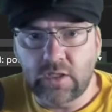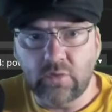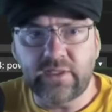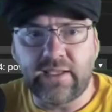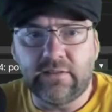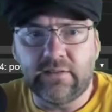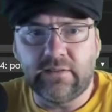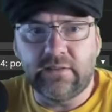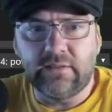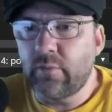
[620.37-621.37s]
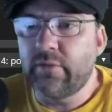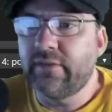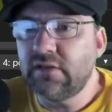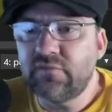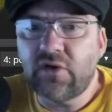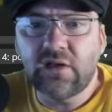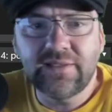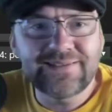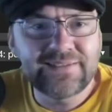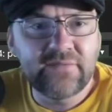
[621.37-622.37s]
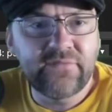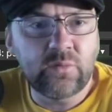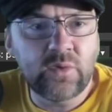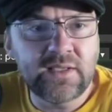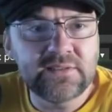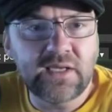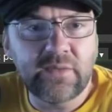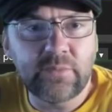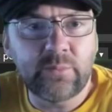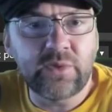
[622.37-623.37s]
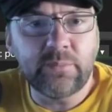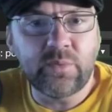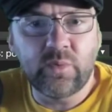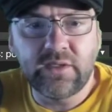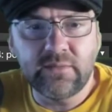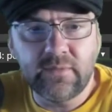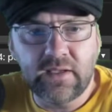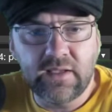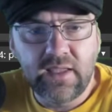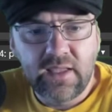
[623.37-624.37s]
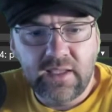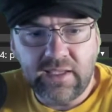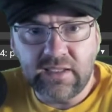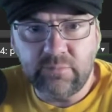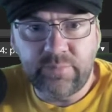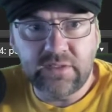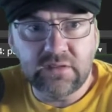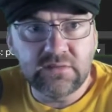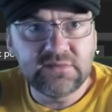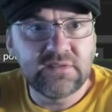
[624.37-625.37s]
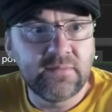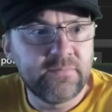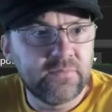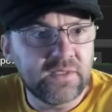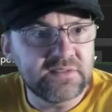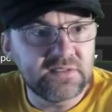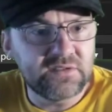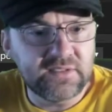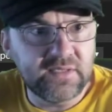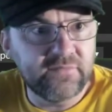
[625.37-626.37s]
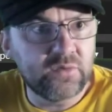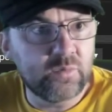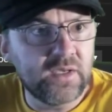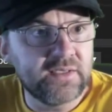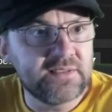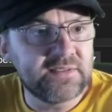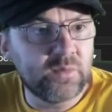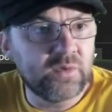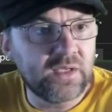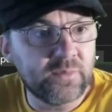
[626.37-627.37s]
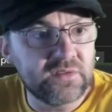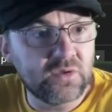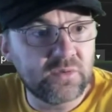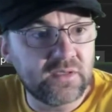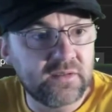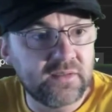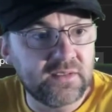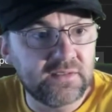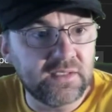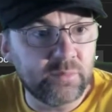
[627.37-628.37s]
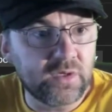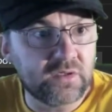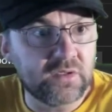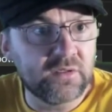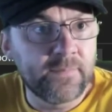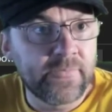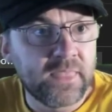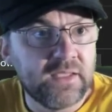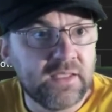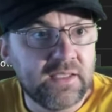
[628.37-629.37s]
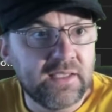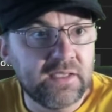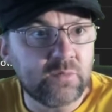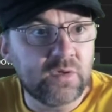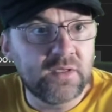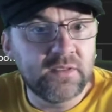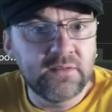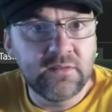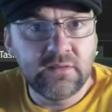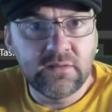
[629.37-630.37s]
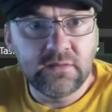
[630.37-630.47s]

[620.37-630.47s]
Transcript: Okay, now that we're this far, let's see if it runs. I have my breakpoint. It builds. Let's just give it a run and see what happens. Go down to the debugger, hit run.